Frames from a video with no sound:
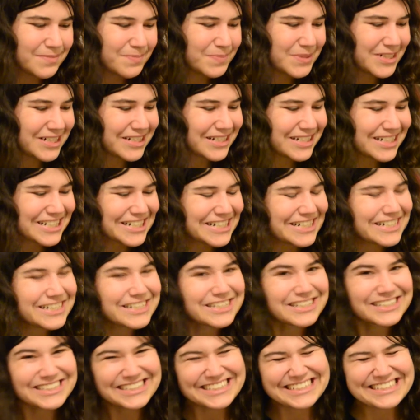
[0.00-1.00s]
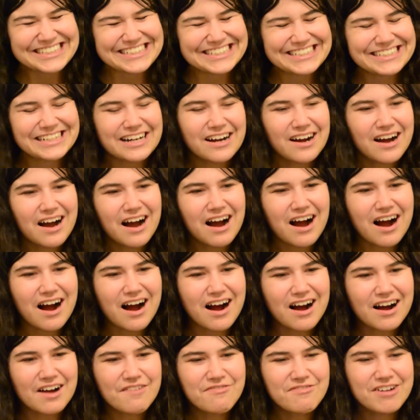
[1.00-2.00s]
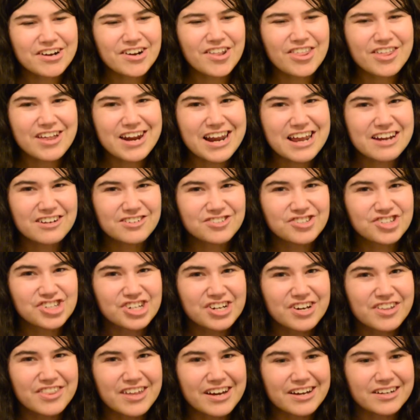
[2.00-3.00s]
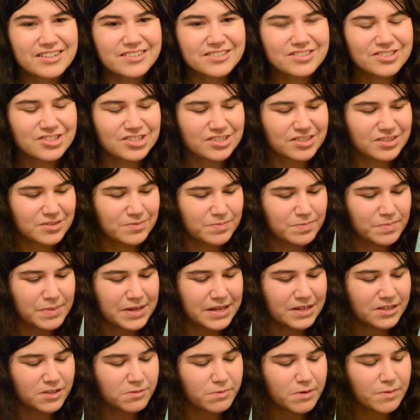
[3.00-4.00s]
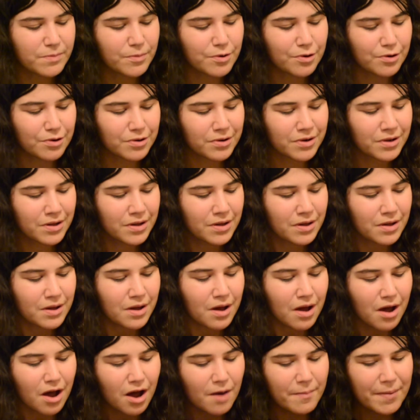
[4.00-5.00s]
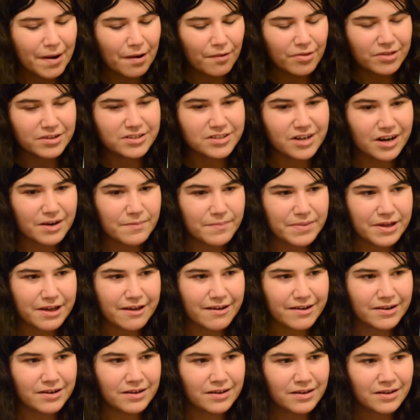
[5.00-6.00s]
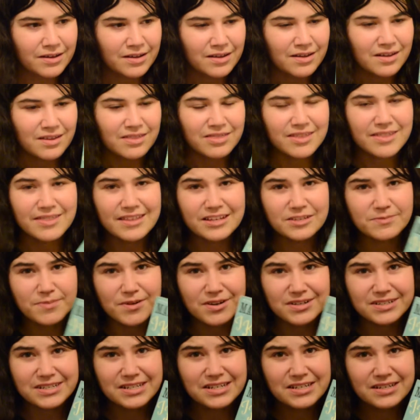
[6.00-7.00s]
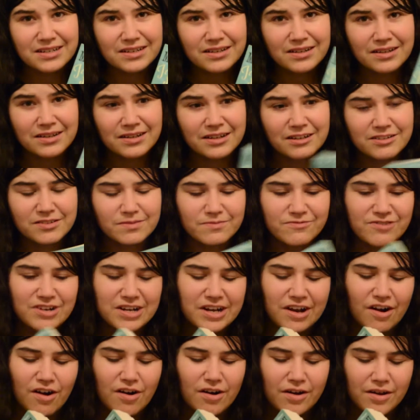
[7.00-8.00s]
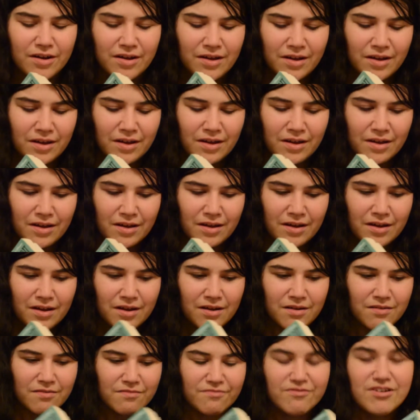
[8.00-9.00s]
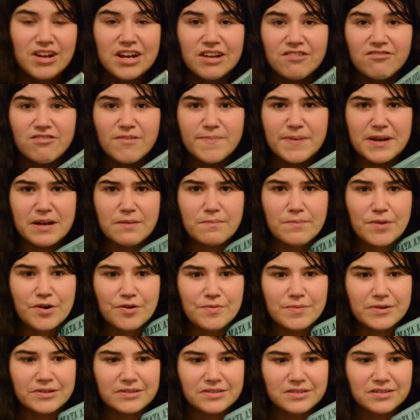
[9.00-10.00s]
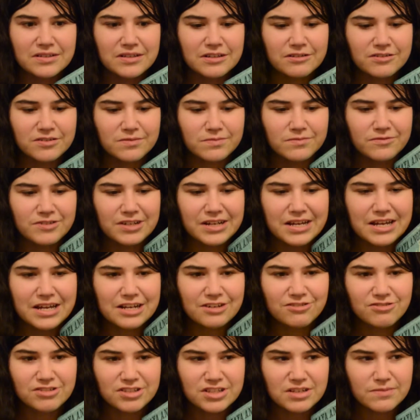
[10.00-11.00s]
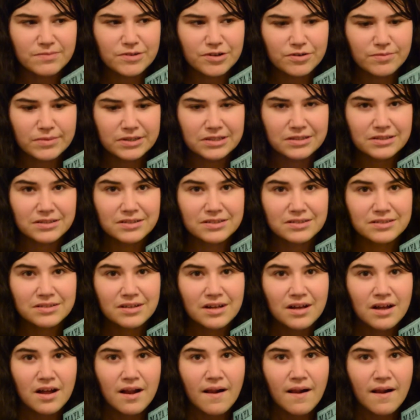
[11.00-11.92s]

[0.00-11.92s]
but I've read other literature that just speaks to me more about the time period than this book did. There's some really gripping moments, and there's some really interesting moments,